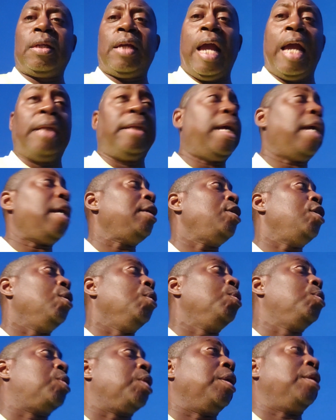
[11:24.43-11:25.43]
and they
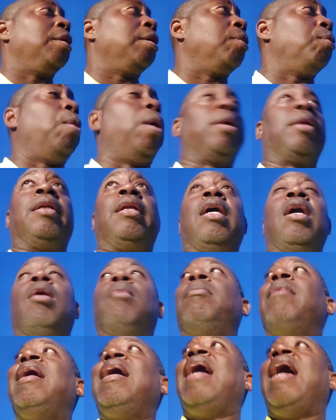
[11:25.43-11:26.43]
using one of
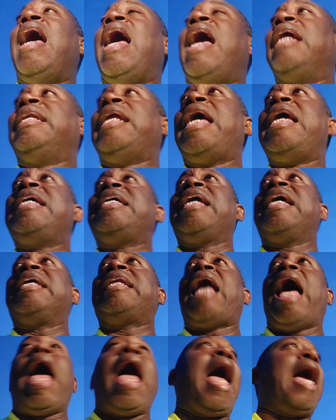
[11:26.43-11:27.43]
them, and they get
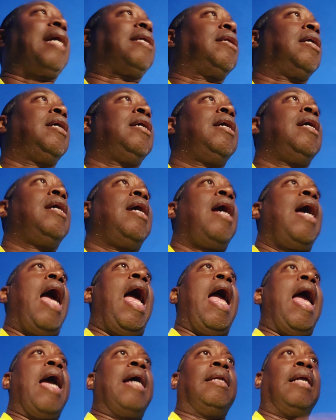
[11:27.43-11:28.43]
hacked.
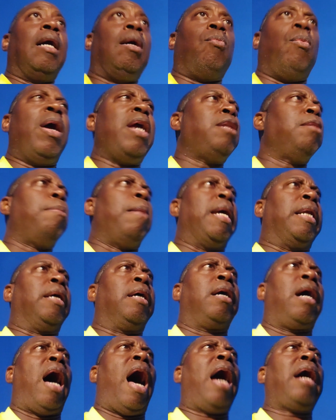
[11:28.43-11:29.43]
And wait a minute,
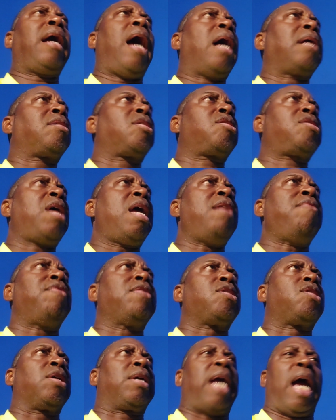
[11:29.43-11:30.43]
I got a
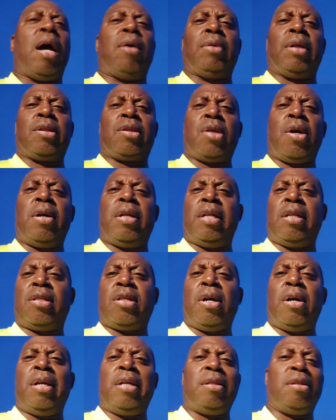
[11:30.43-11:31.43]
savings account at
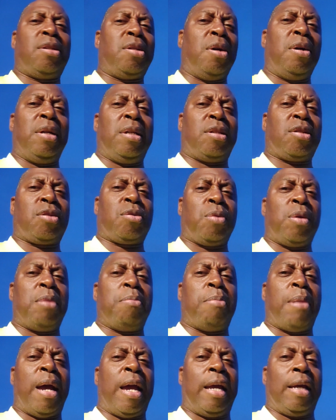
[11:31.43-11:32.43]
Toit
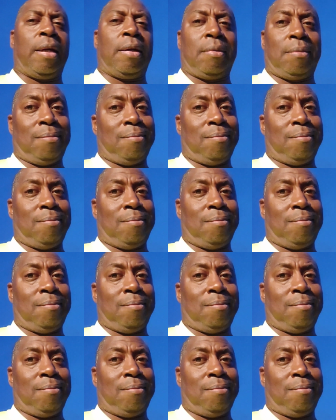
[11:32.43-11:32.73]
Street Bank.